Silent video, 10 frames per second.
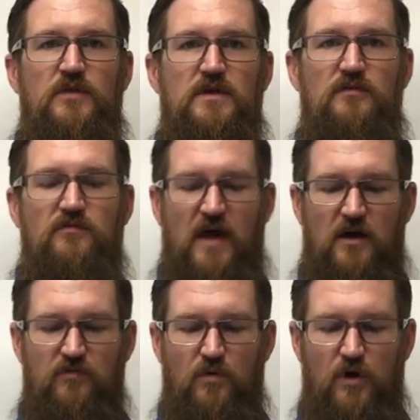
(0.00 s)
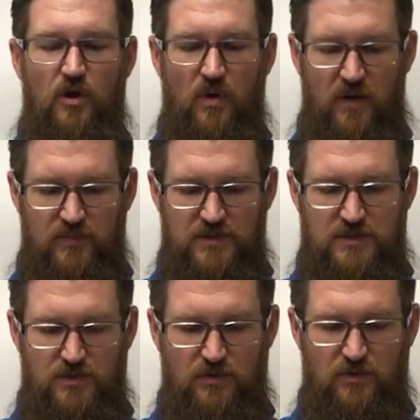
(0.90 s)
the valve will go up
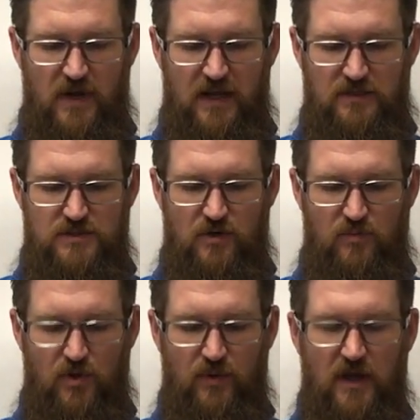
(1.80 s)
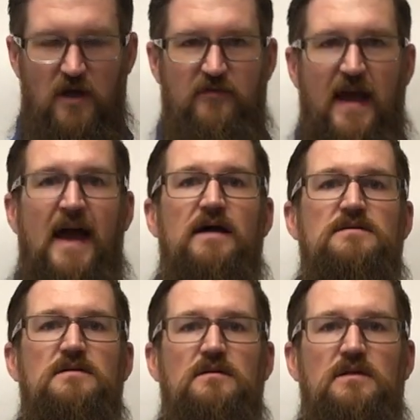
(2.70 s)
to and start blowing off
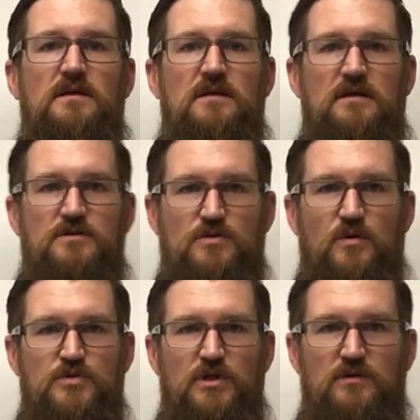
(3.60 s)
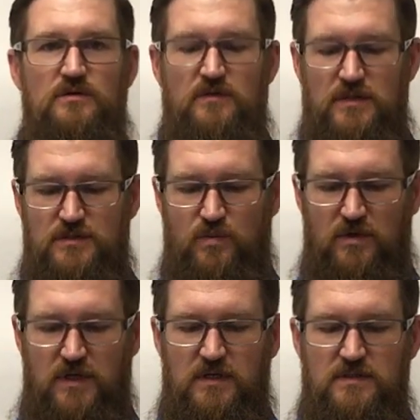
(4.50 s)
at the inscription. This
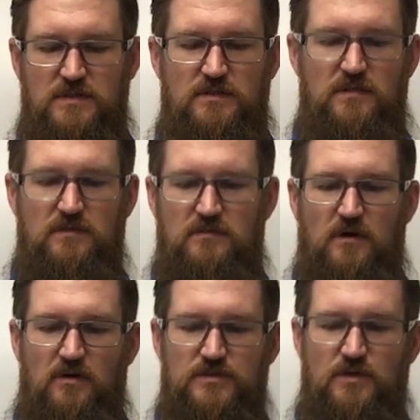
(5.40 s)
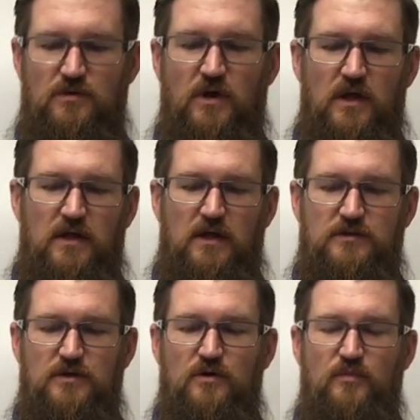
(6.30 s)
one is also
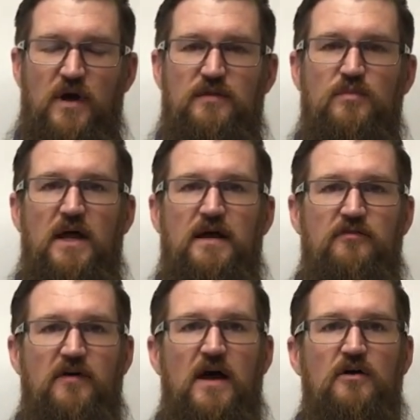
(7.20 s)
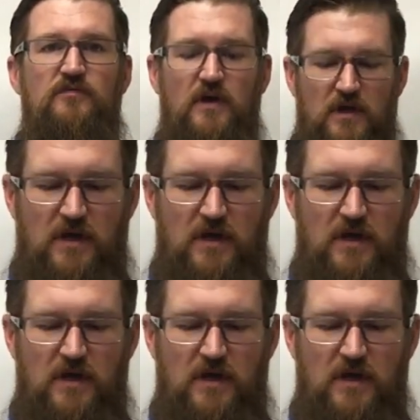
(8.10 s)
denoted by the black valve,